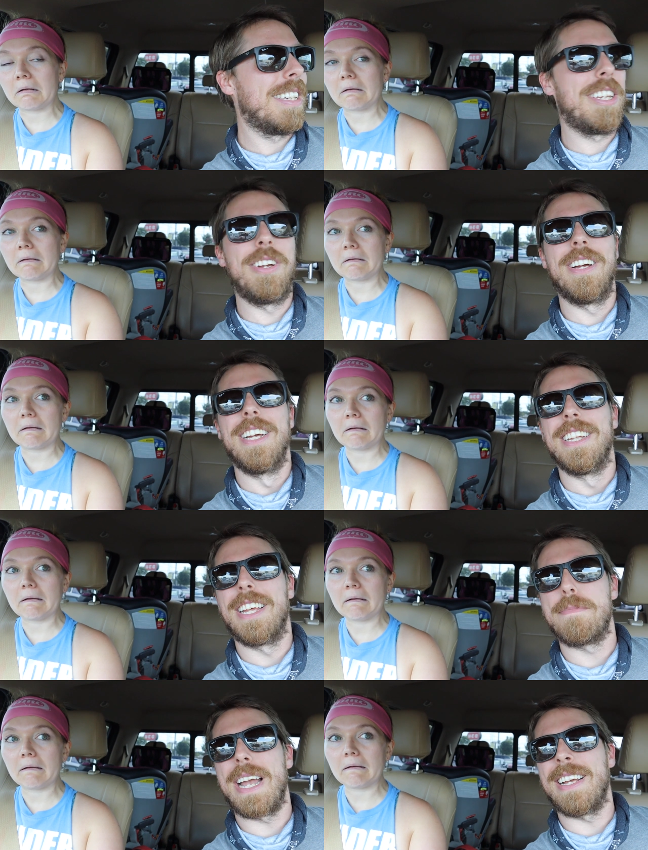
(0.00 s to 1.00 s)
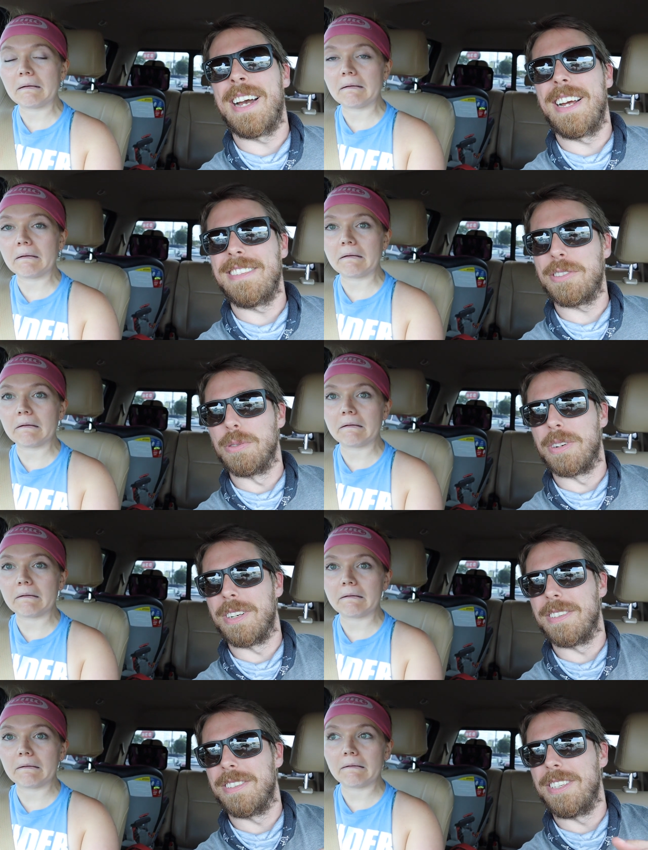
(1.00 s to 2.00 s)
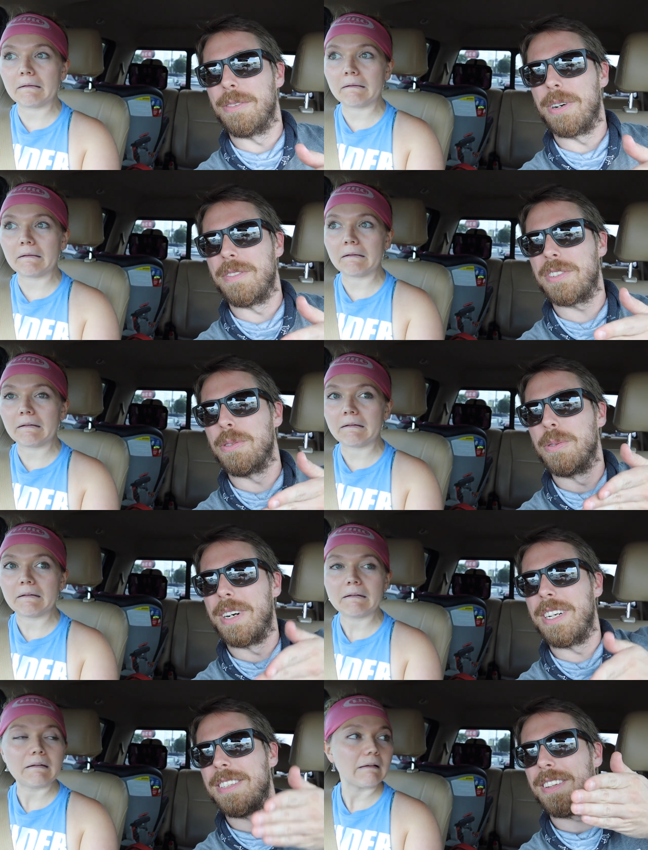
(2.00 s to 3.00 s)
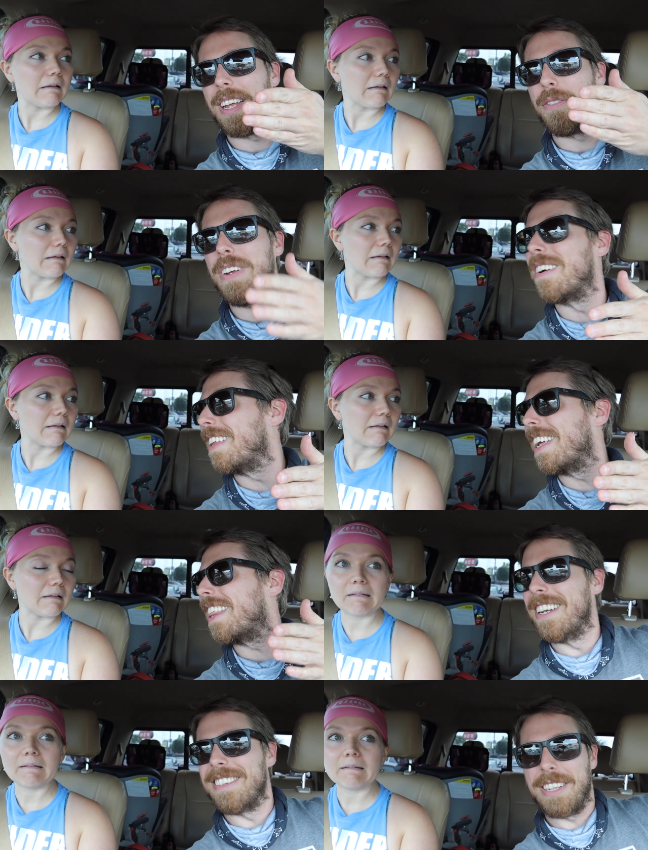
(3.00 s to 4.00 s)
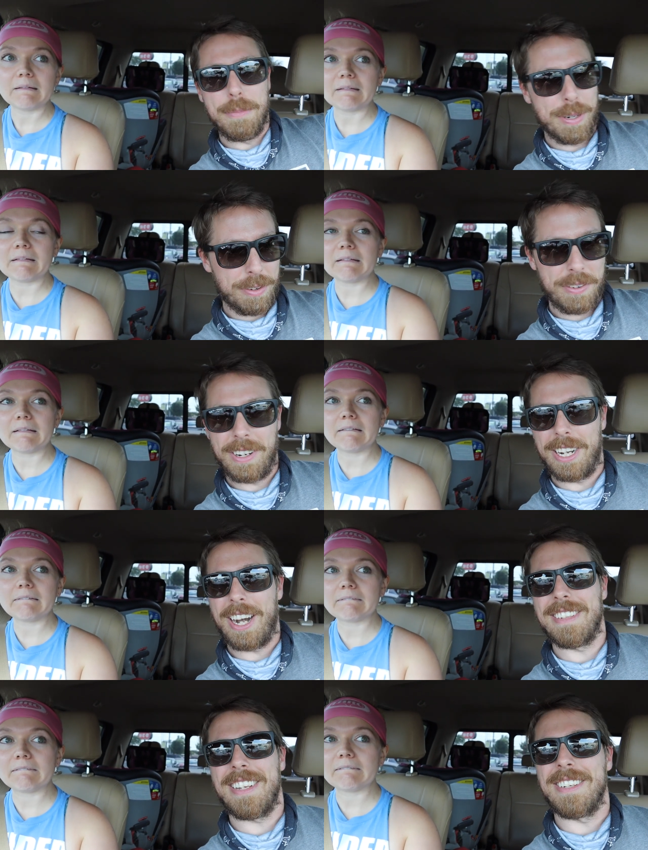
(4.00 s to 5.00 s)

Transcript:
Speaker 1: it's like yeah, like back in high school or, you know, whatever school where it's like finger length. You know, it's like you put your, your hands